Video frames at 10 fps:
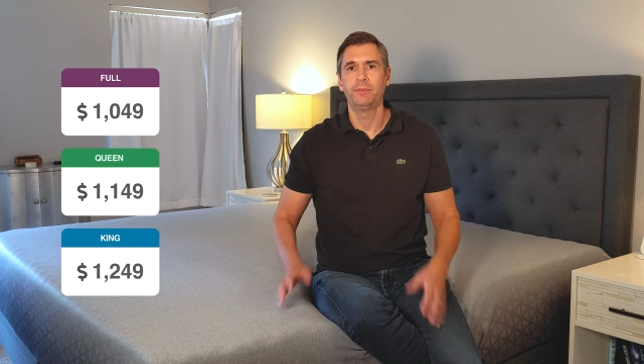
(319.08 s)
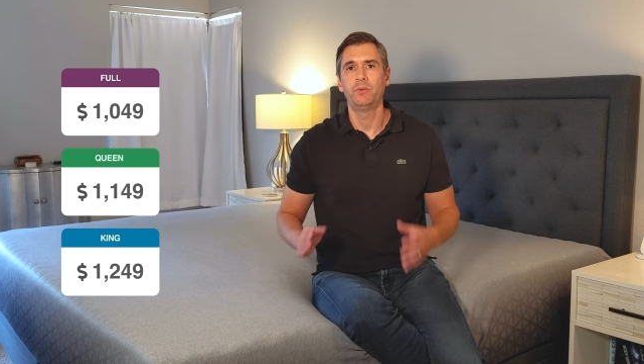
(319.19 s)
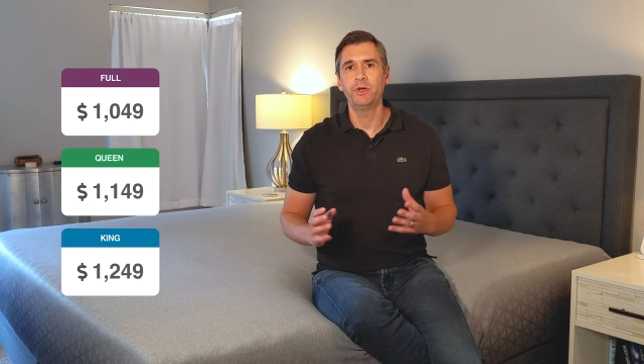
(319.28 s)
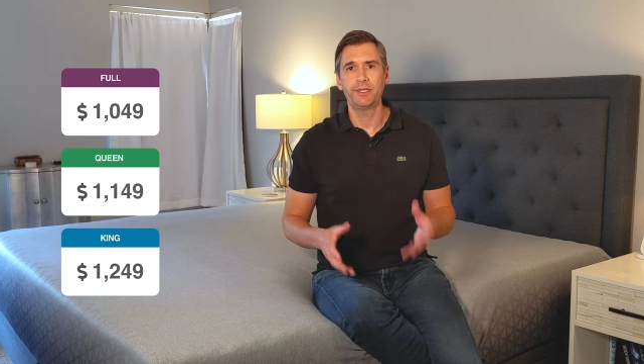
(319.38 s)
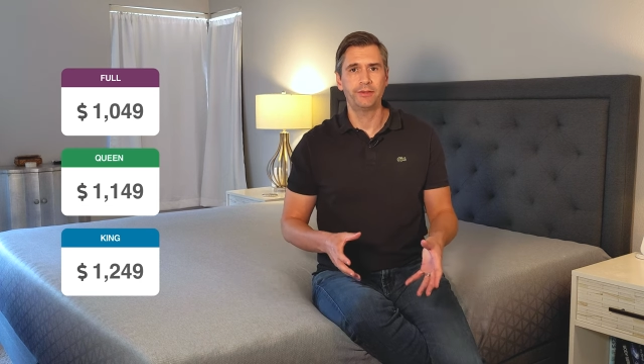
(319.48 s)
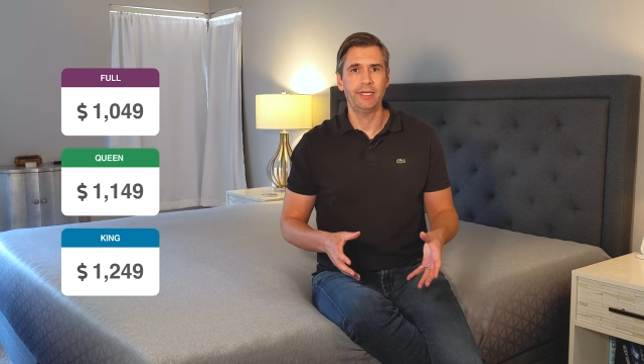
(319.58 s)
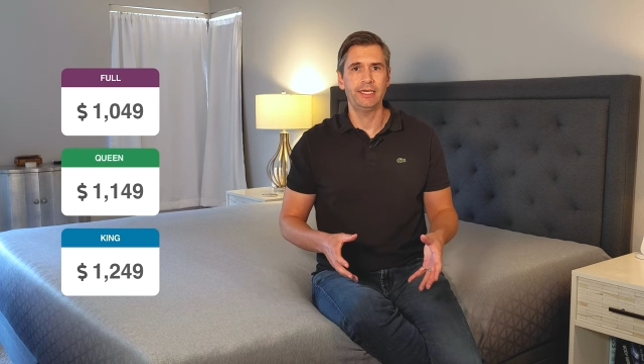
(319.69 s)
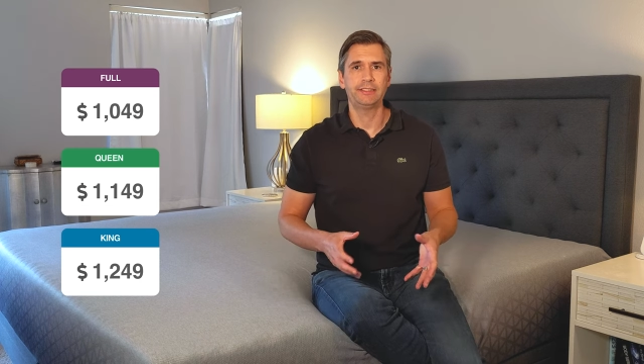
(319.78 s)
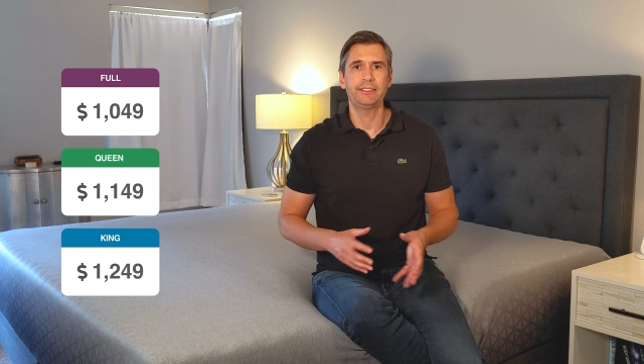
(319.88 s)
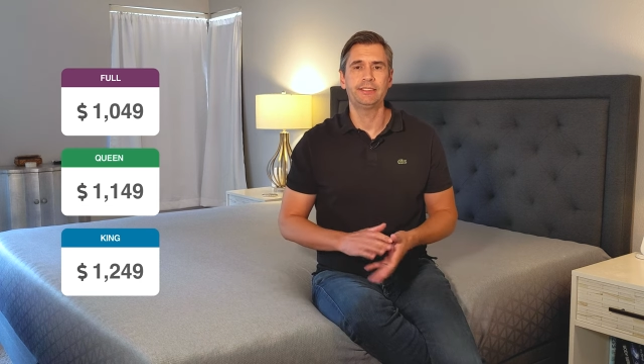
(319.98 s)
But with their
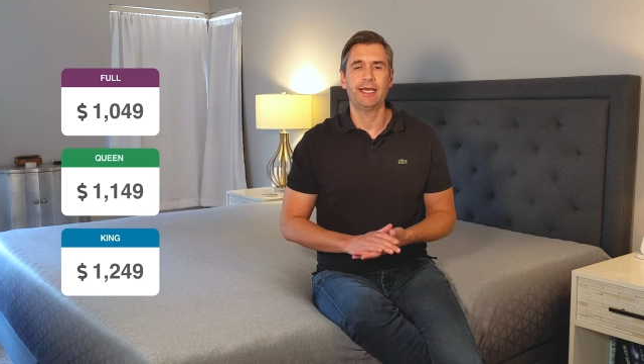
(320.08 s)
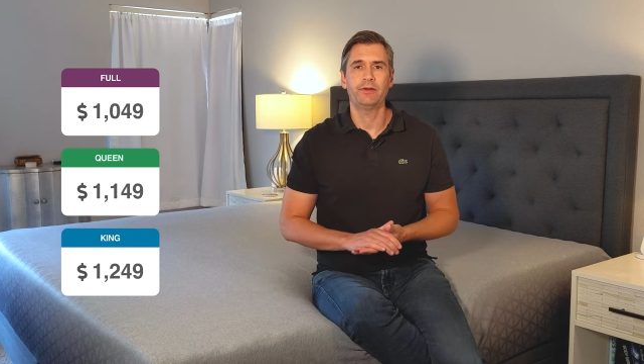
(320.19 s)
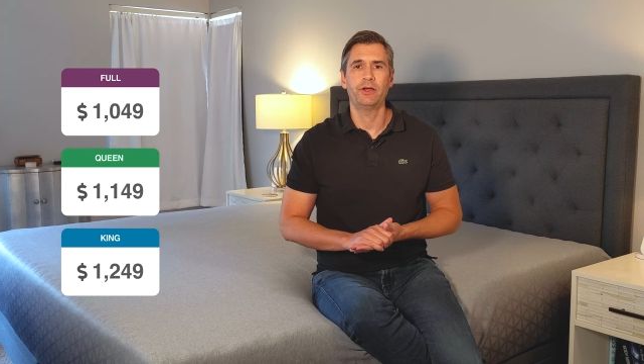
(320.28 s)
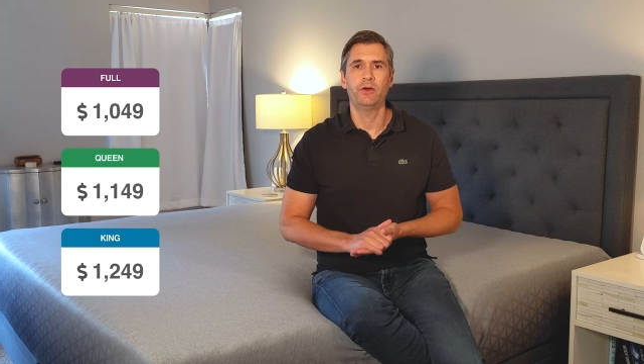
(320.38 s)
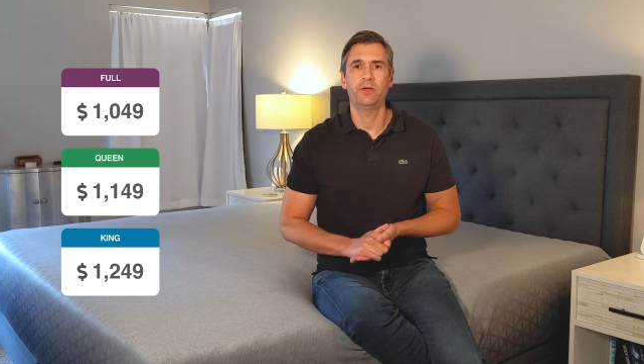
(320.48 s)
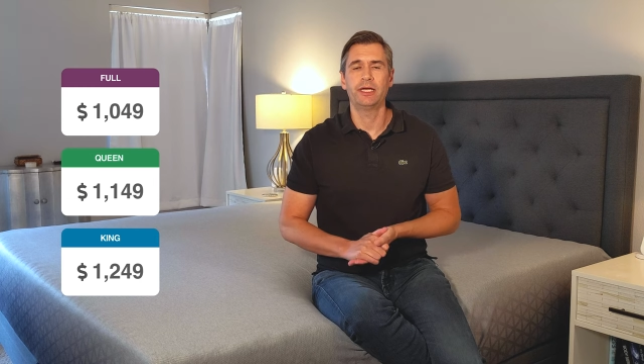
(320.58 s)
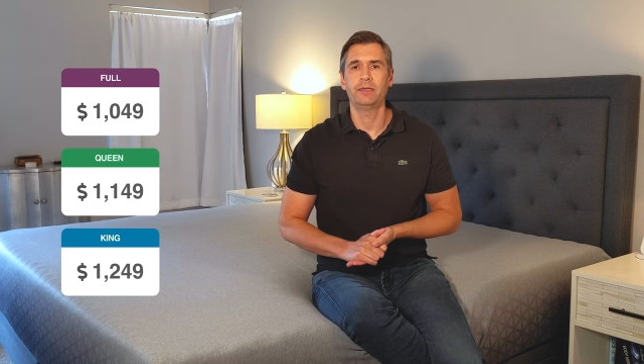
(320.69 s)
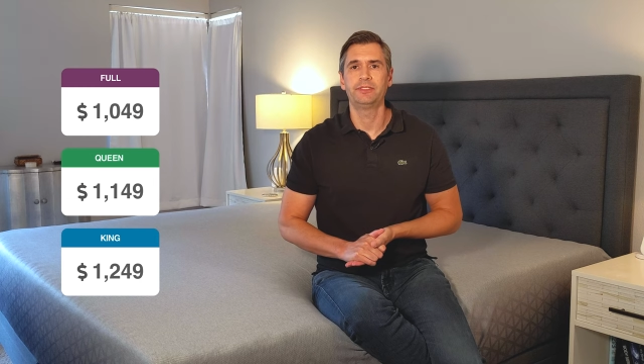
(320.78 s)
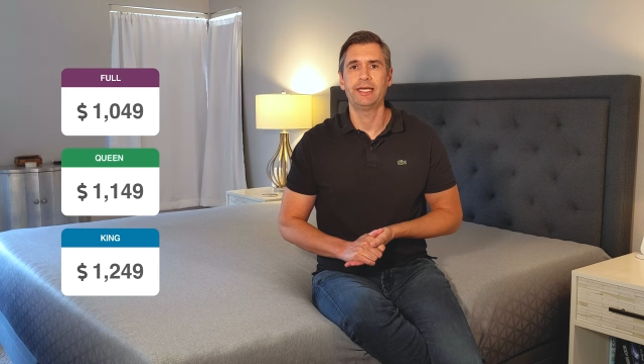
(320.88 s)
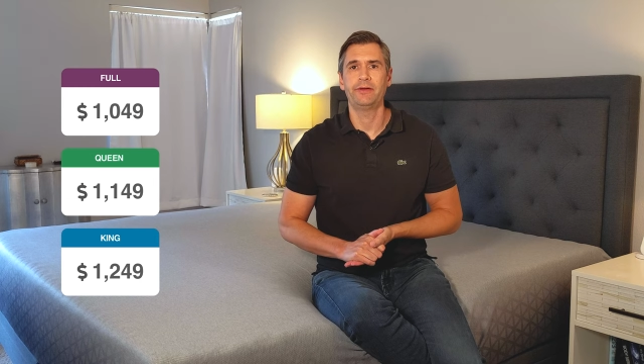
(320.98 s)
latest discount code, it
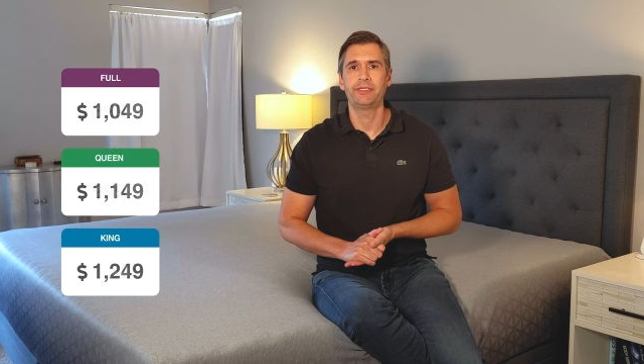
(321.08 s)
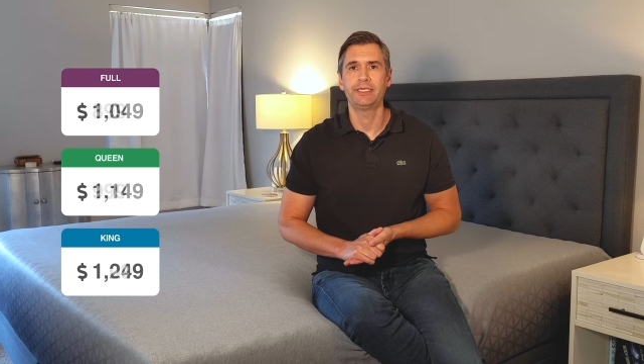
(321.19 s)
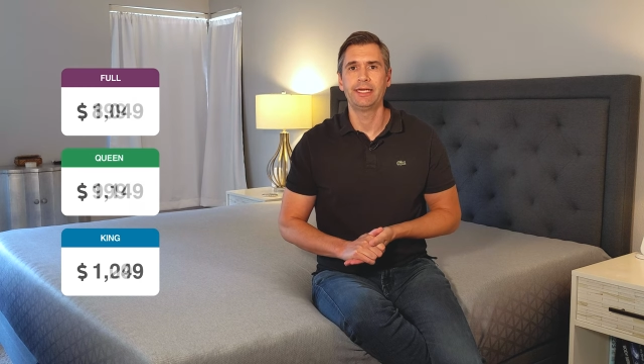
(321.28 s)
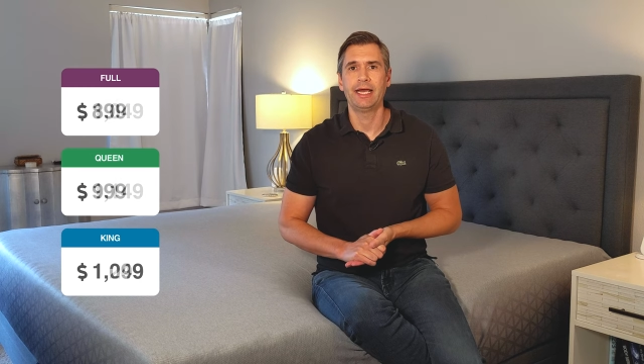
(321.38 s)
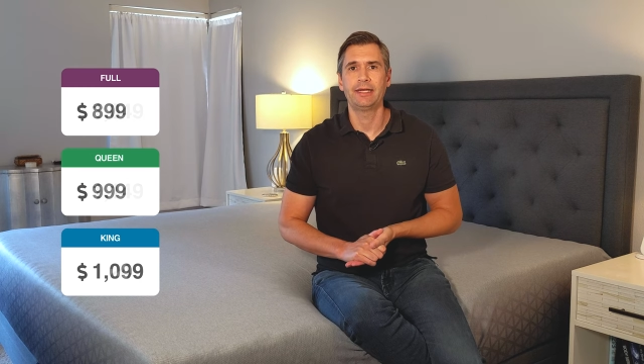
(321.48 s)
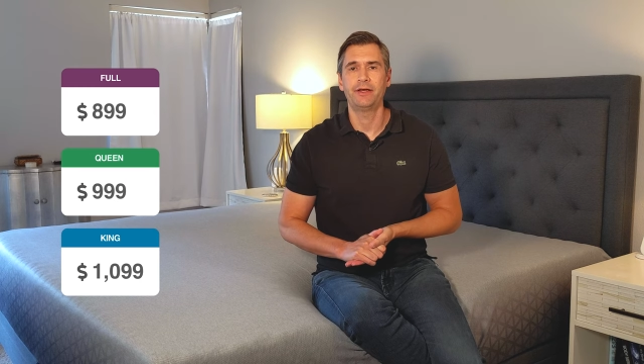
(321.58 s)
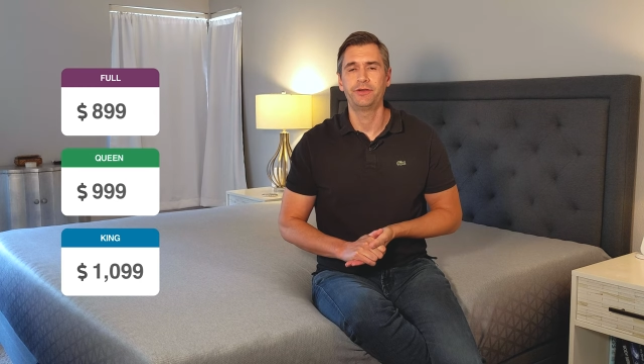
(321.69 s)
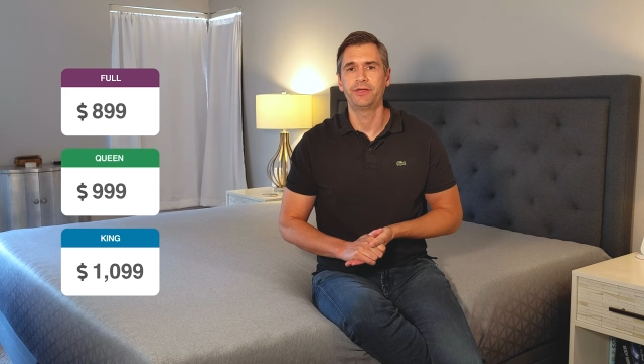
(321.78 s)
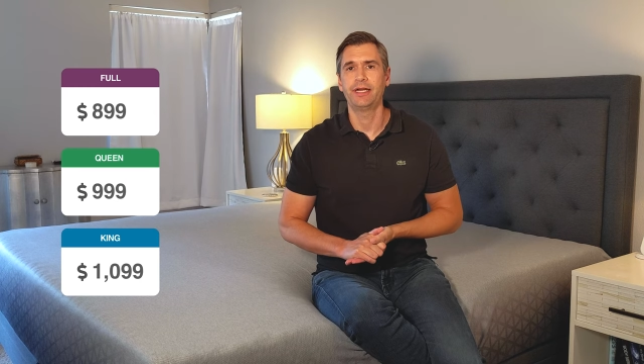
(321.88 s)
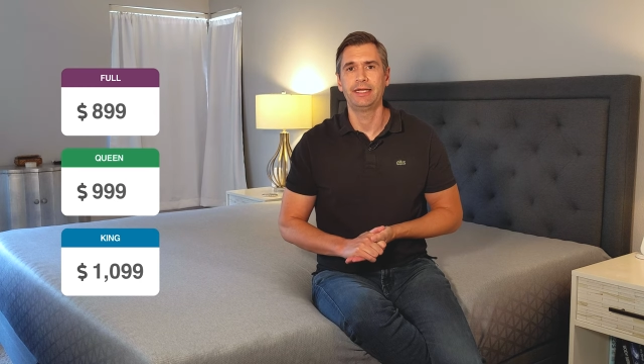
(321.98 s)
comes down to
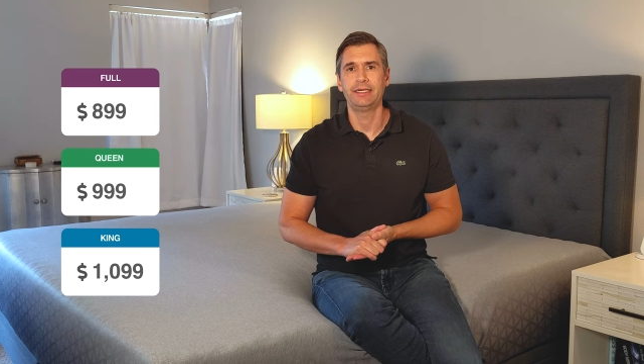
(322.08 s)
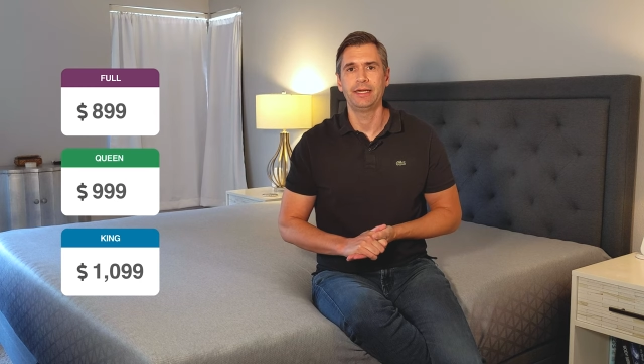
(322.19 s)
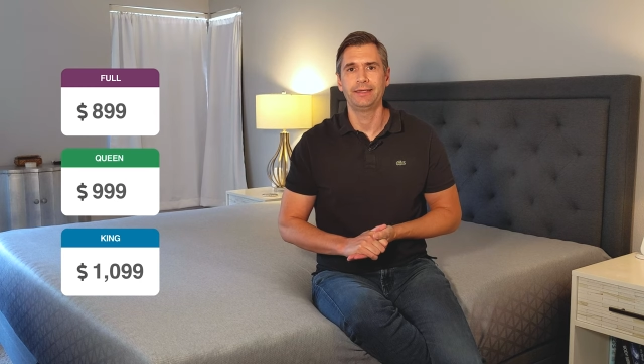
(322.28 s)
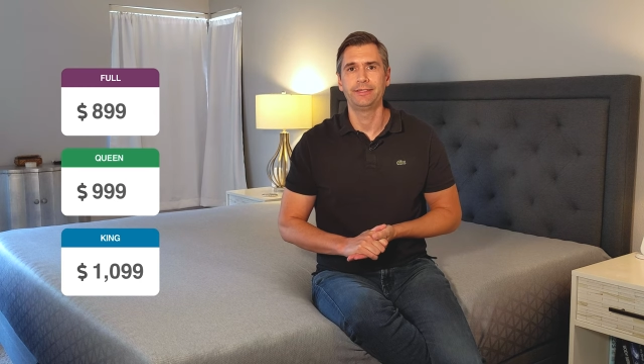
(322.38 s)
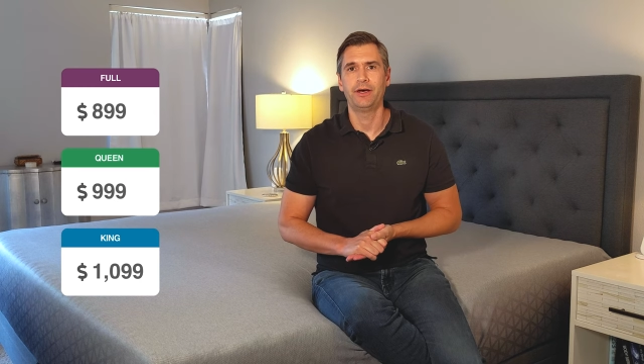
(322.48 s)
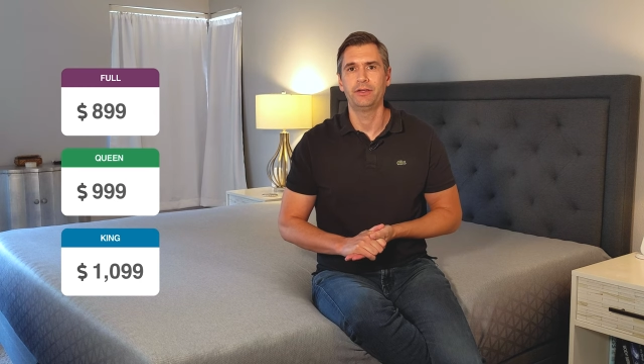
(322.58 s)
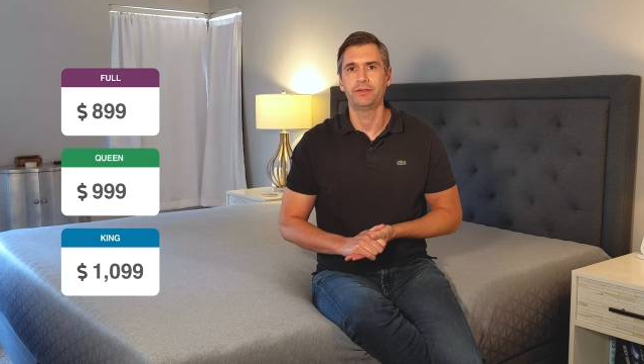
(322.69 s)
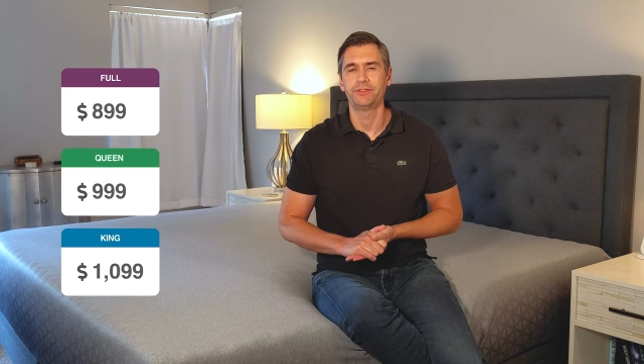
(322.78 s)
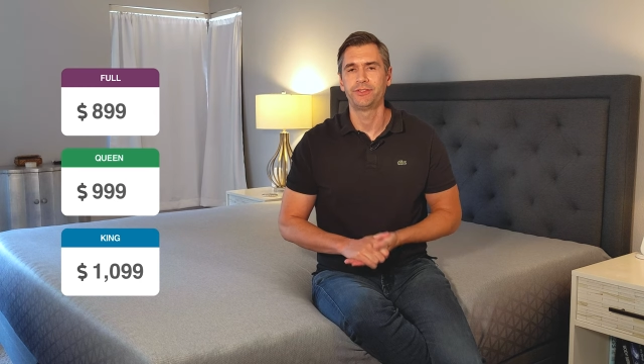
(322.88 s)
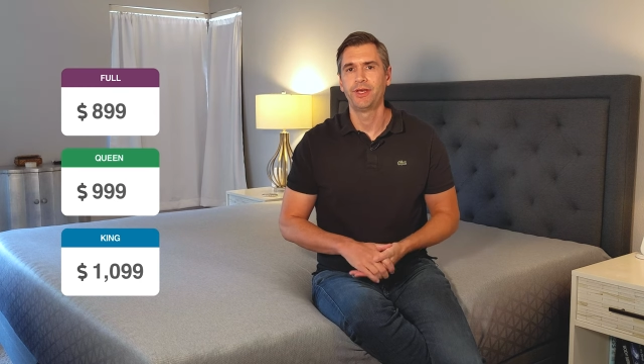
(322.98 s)

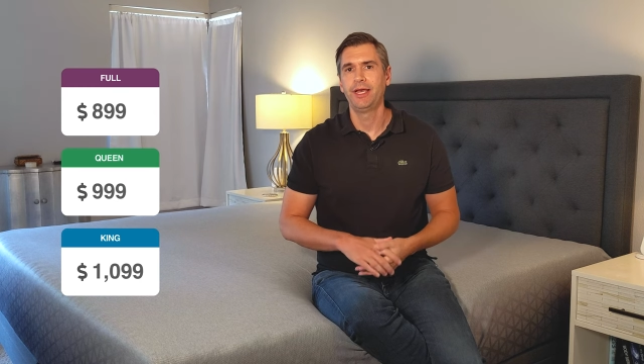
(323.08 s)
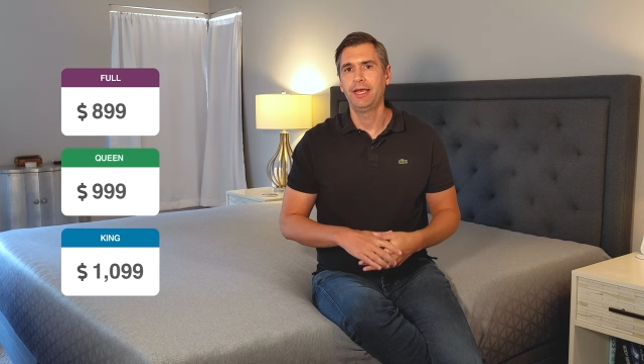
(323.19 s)
$999.